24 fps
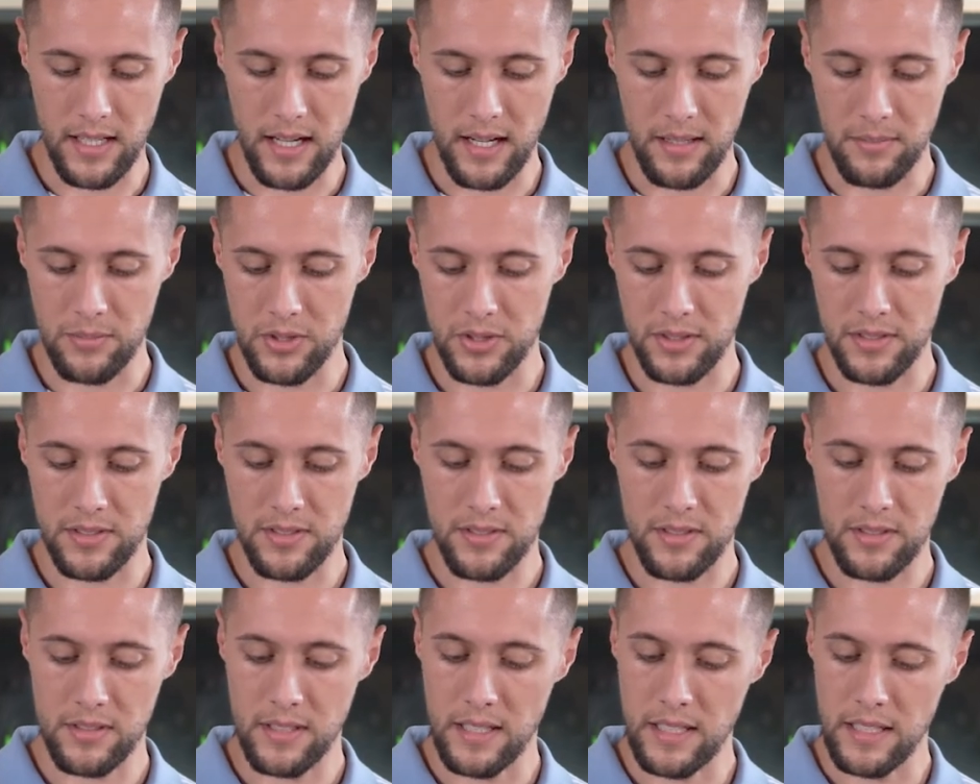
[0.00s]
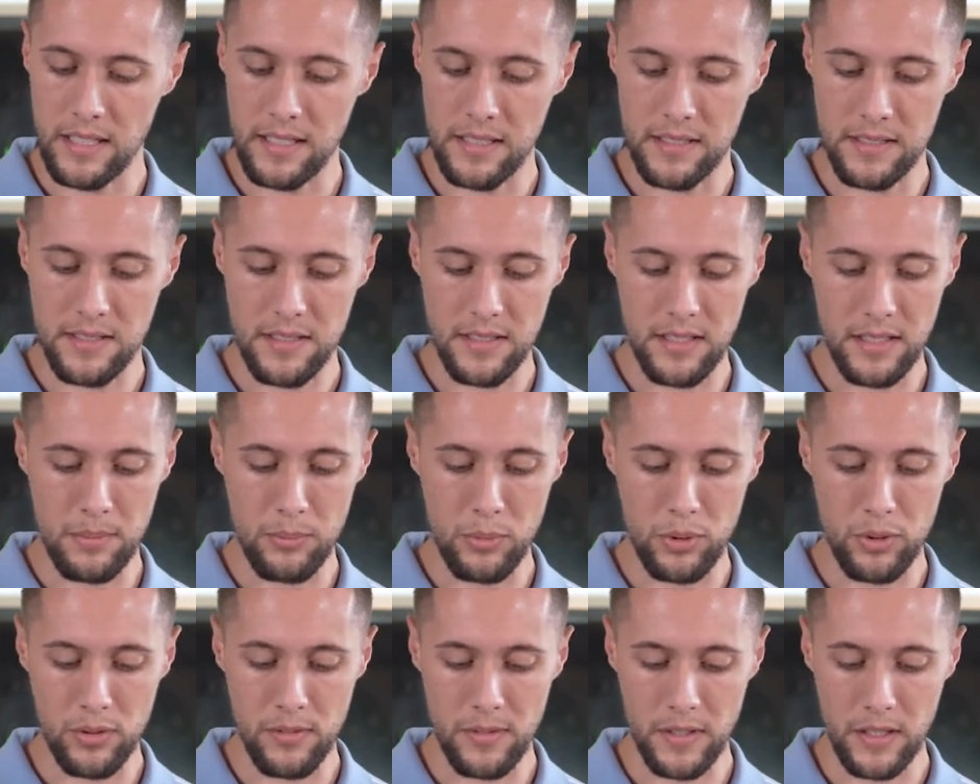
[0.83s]
I'm just easily
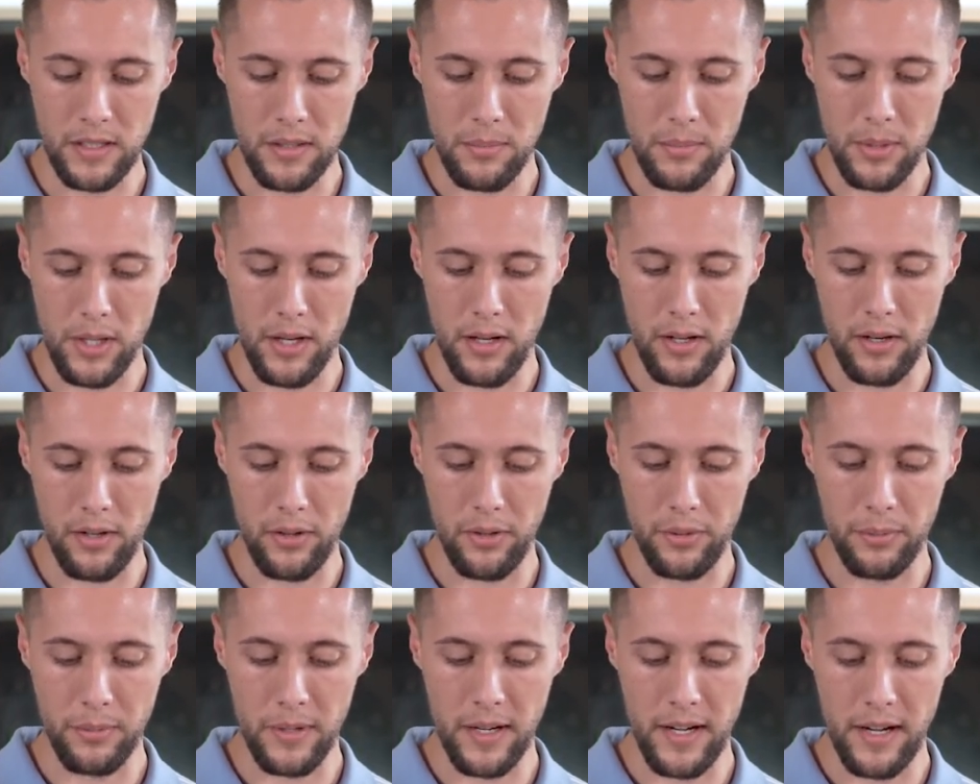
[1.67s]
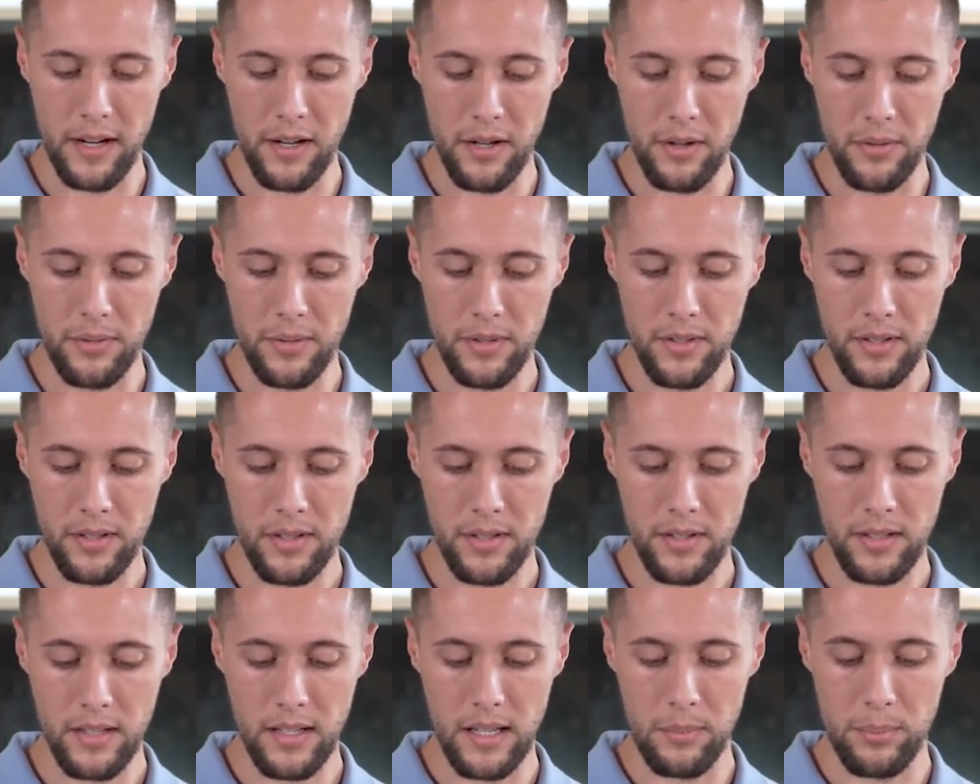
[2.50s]
moving the model around
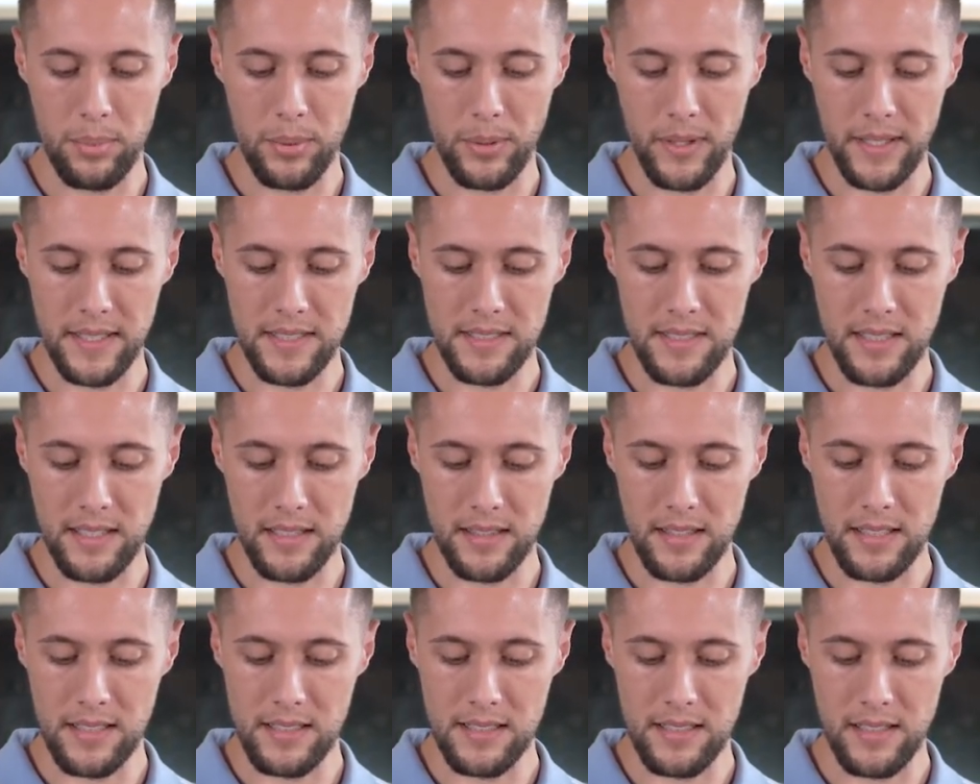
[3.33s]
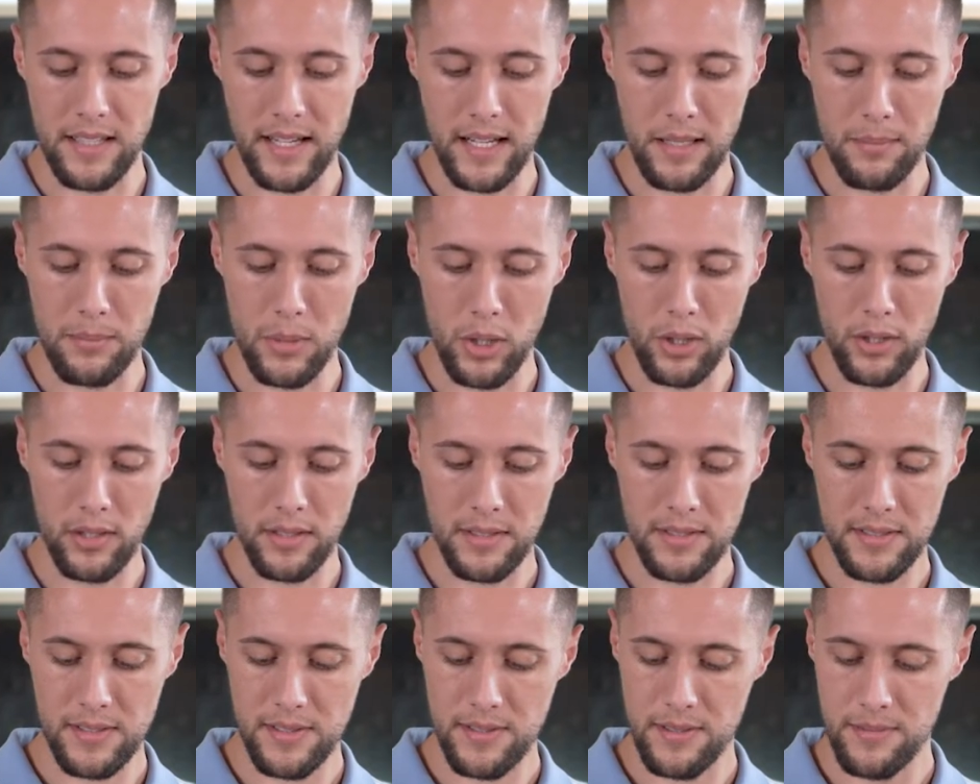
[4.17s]
and placing these
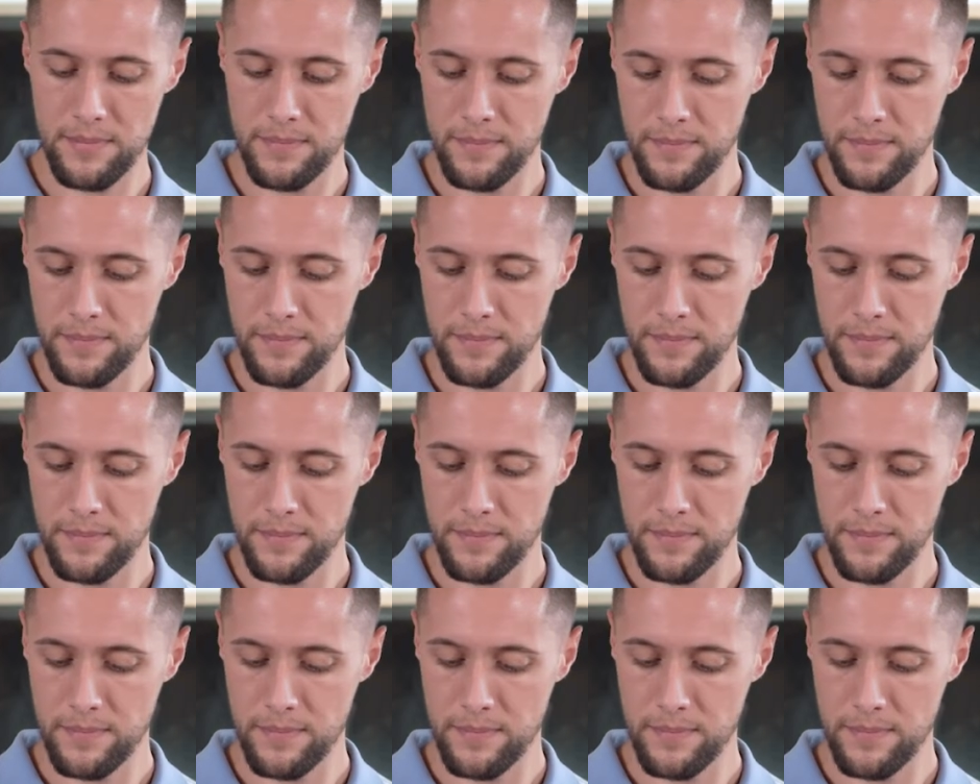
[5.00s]
landmarks.